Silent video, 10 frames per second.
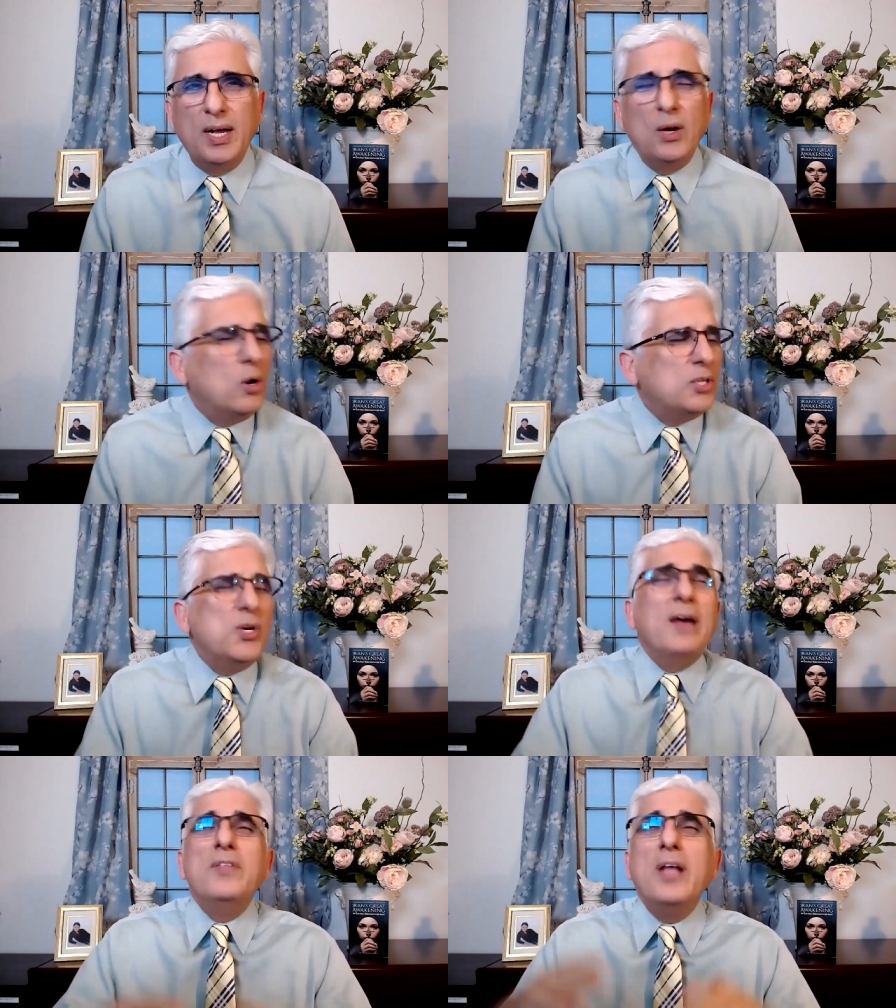Lord,
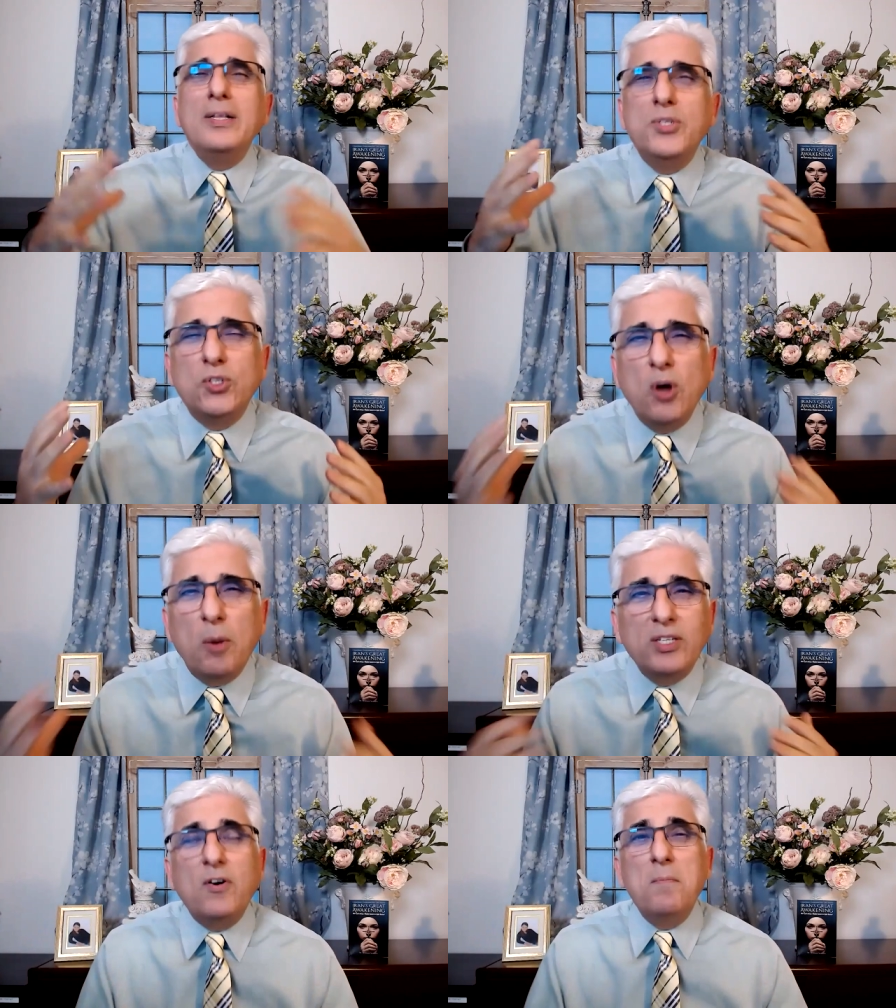you have done so
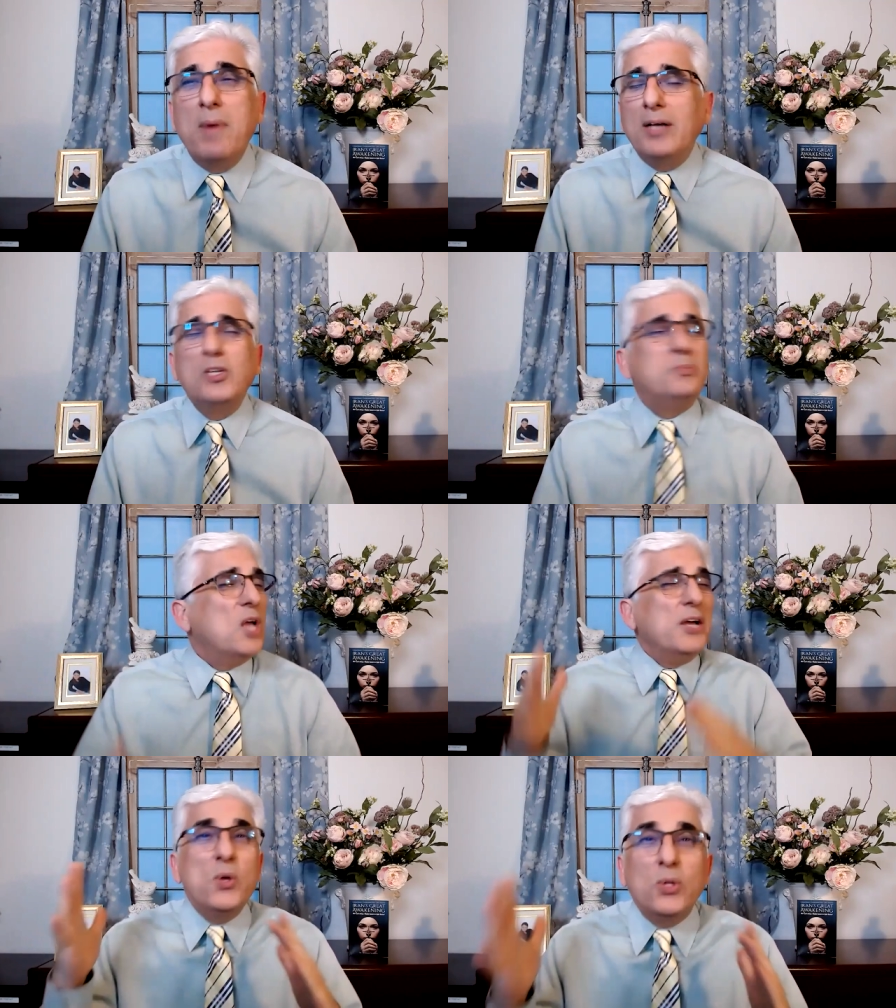much for Muslims.
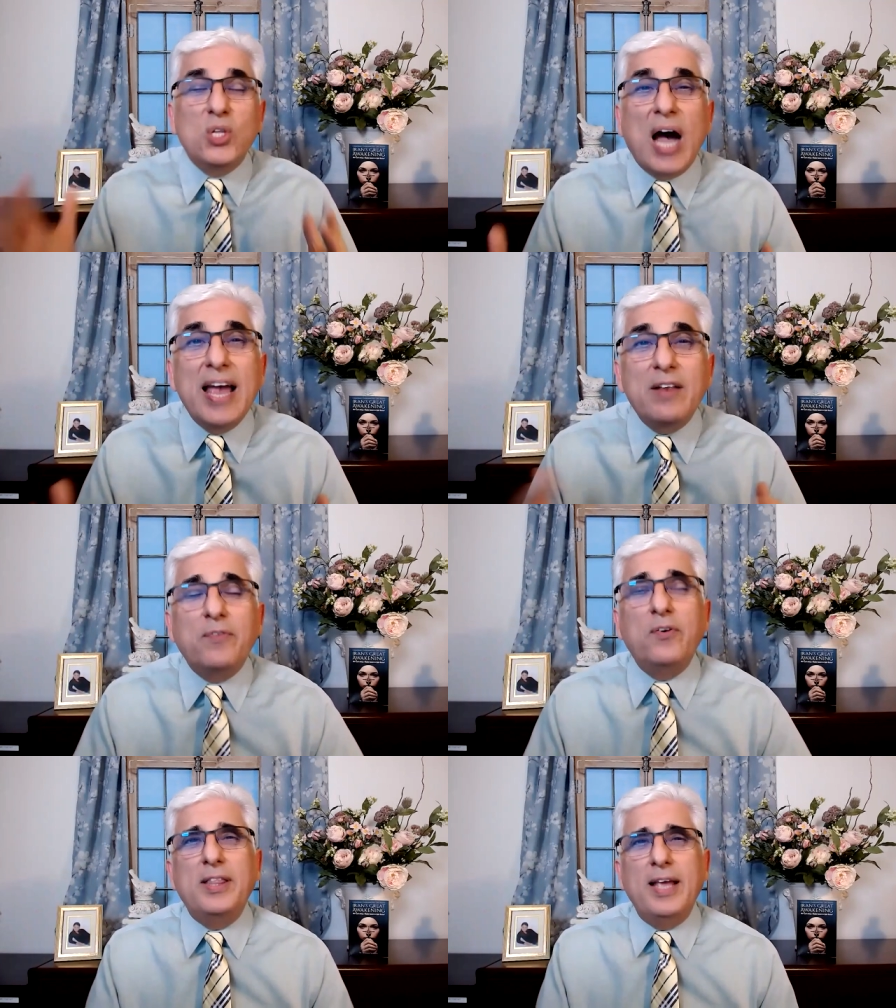You died
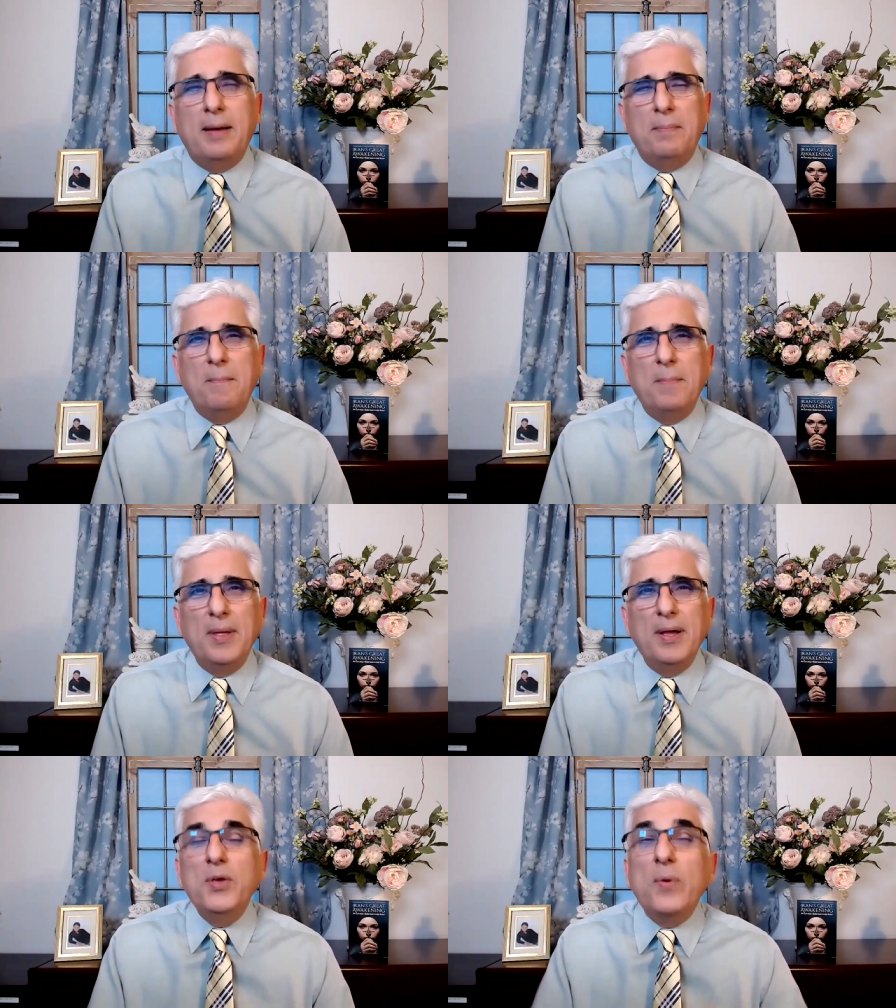for them.
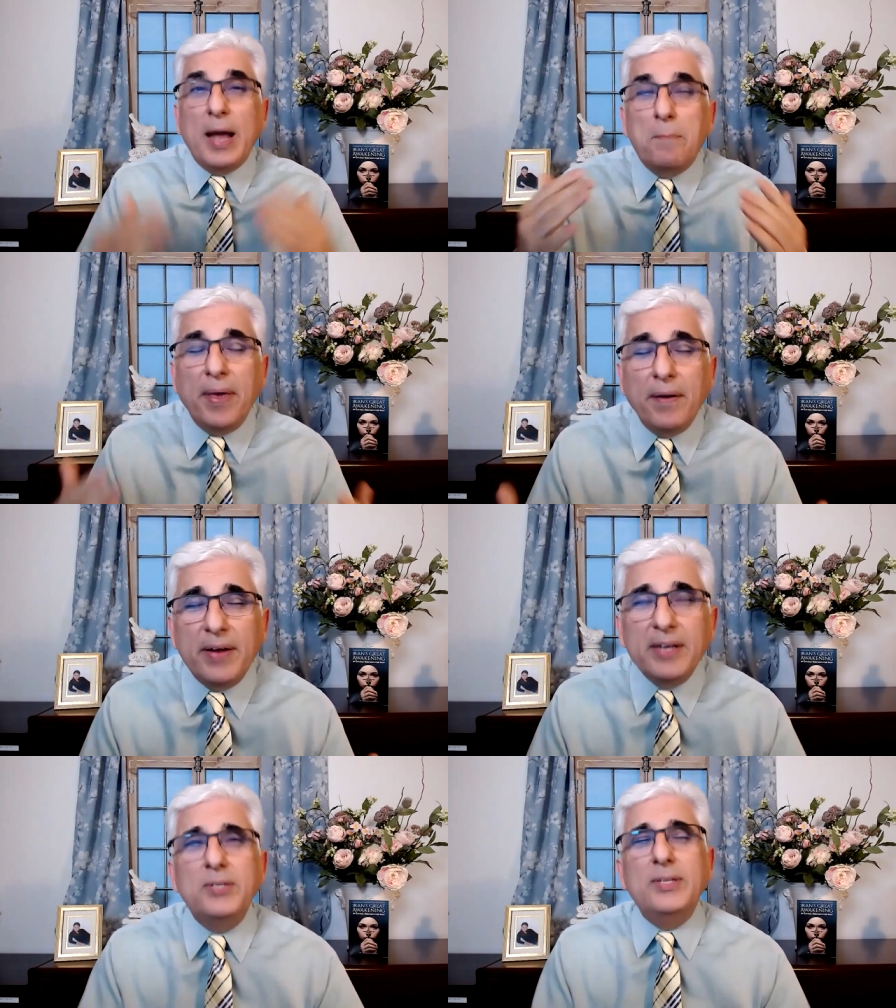You're
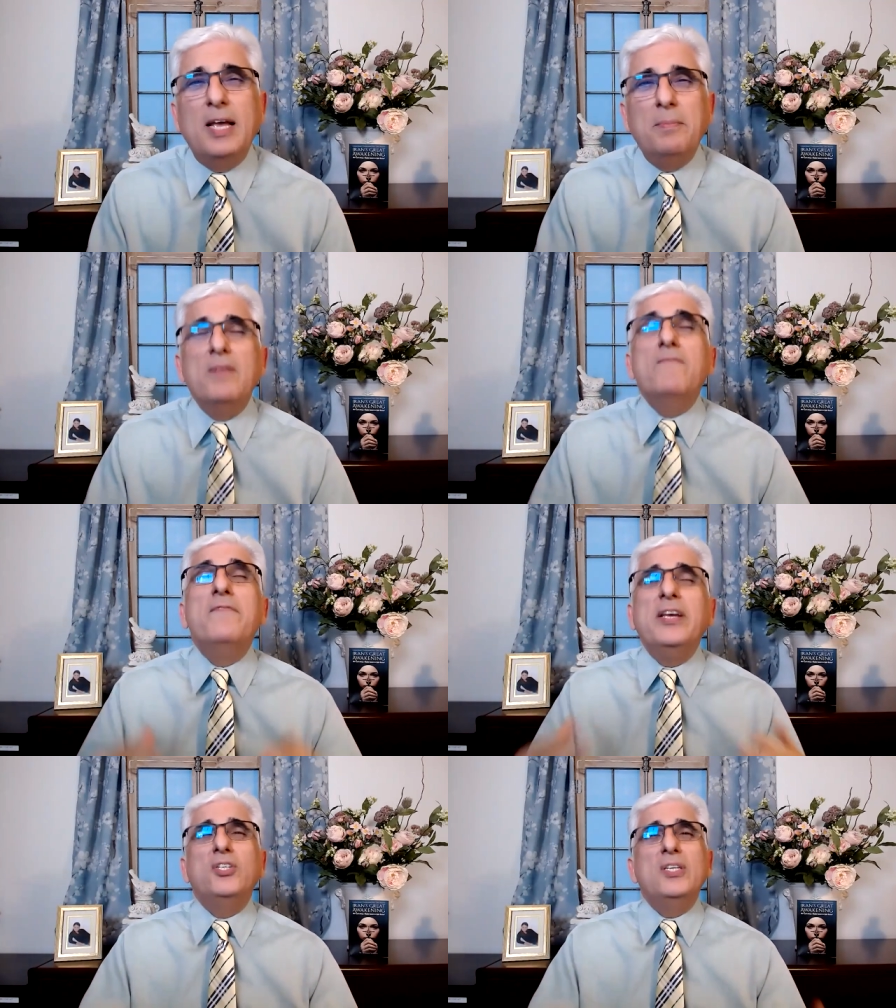appearing to them in
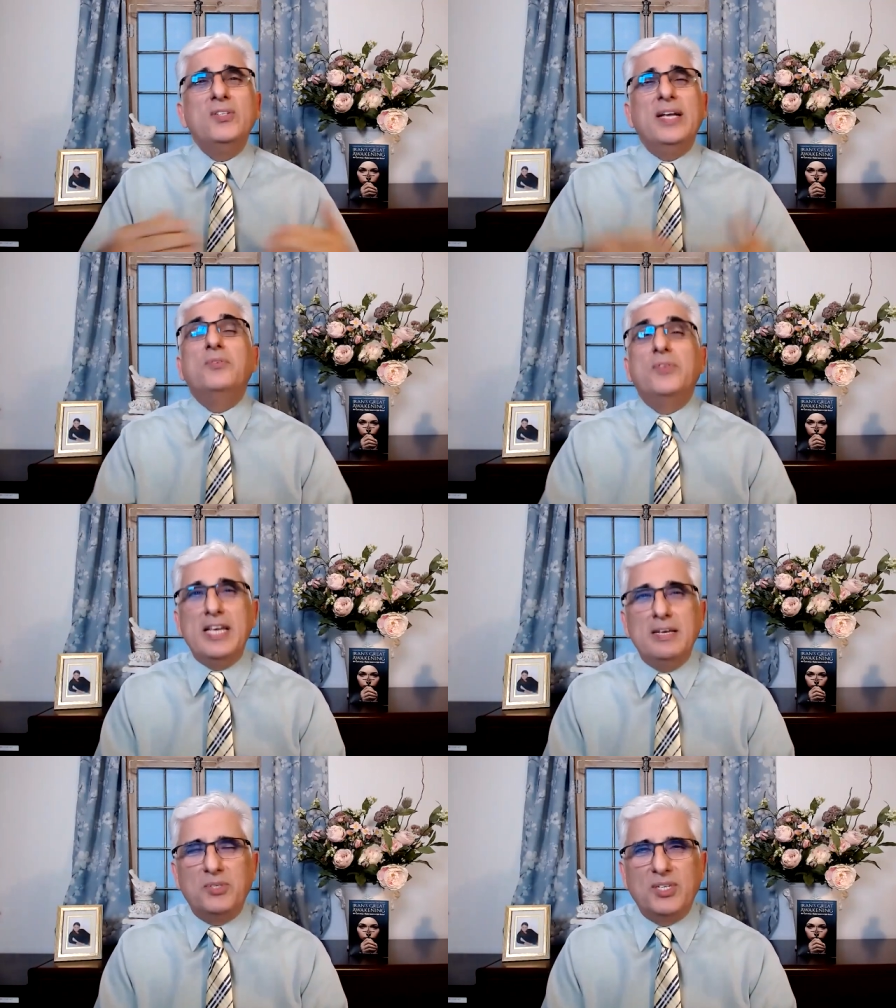visions and
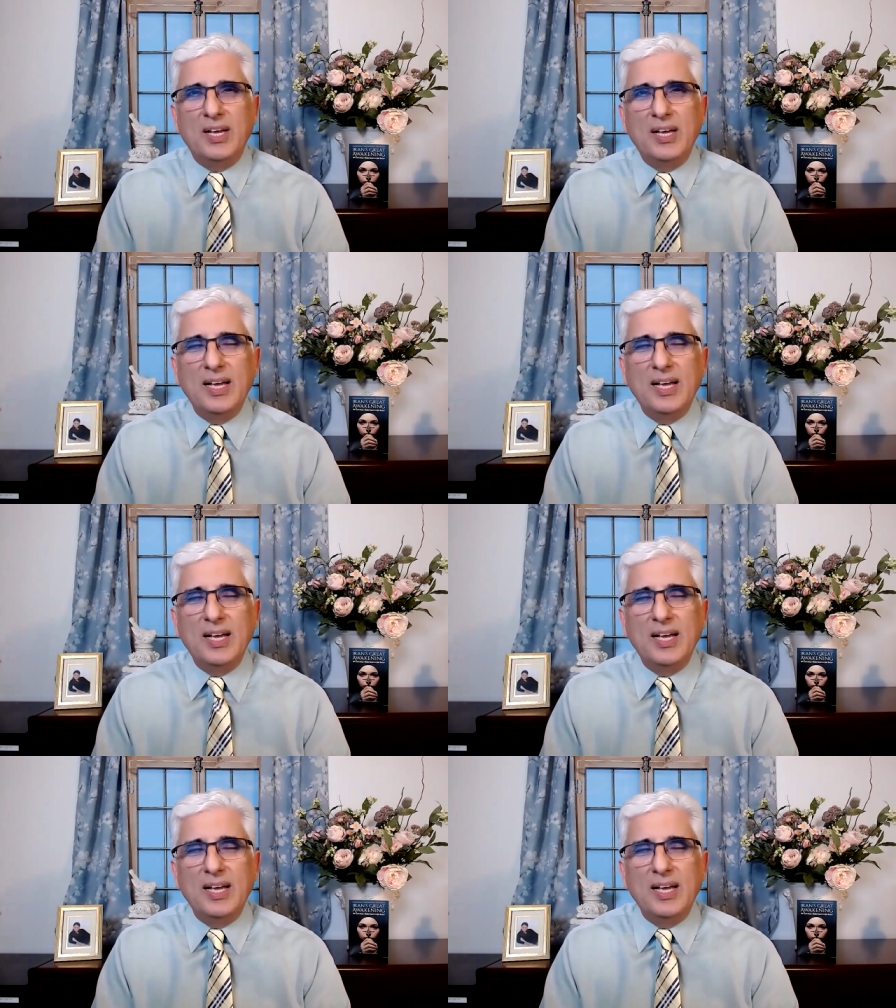dreams.